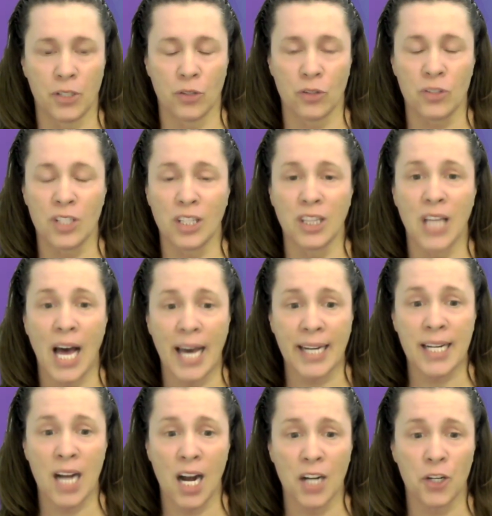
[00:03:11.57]
You know, there's a lot
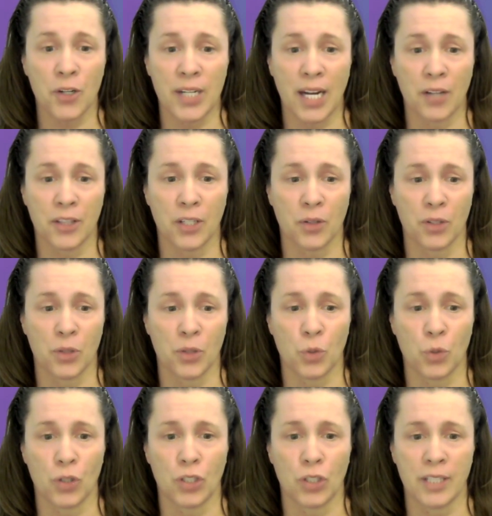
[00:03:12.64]
of concrete out there in the
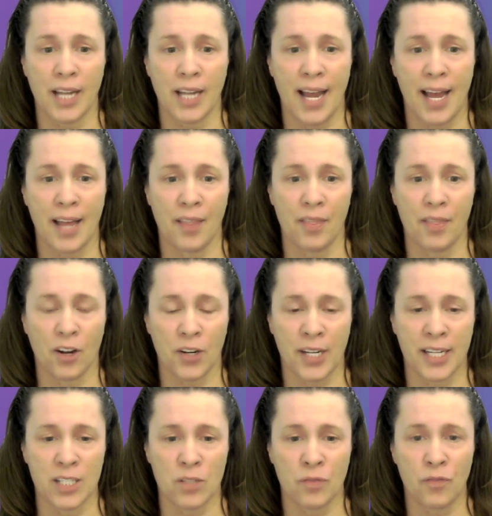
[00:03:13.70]
world, and our
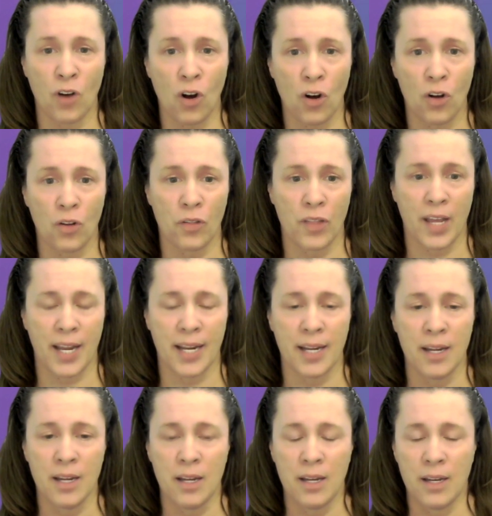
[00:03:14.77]
kids fall,
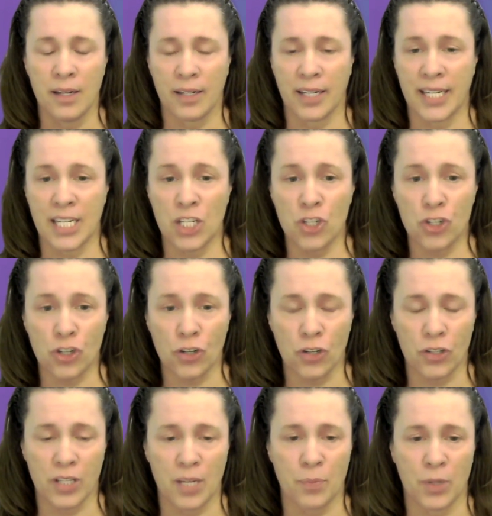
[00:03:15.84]
they get
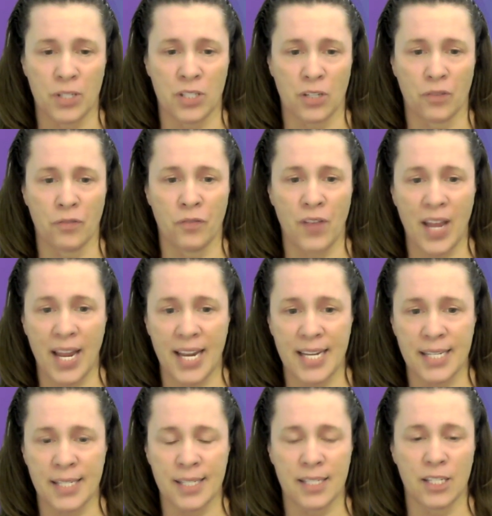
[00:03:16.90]
injured, they bust their
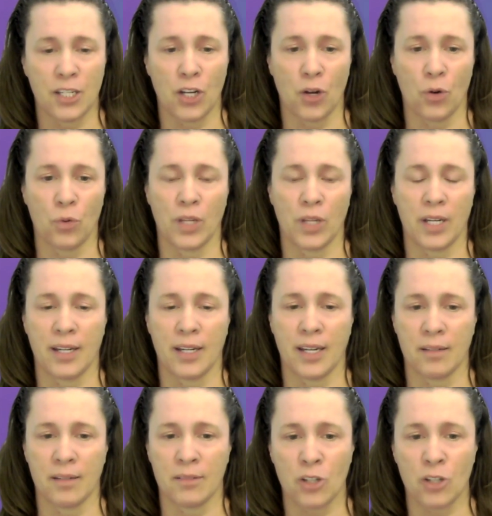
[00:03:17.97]
face, you know, they
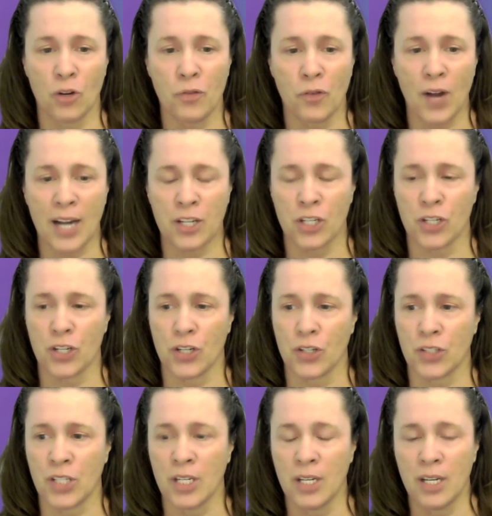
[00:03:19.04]
get skull
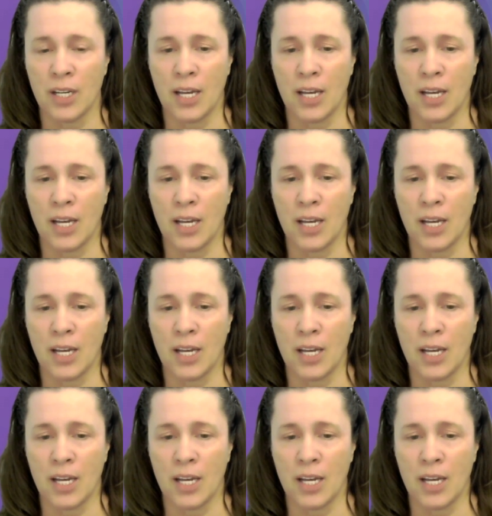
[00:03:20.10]
fractures.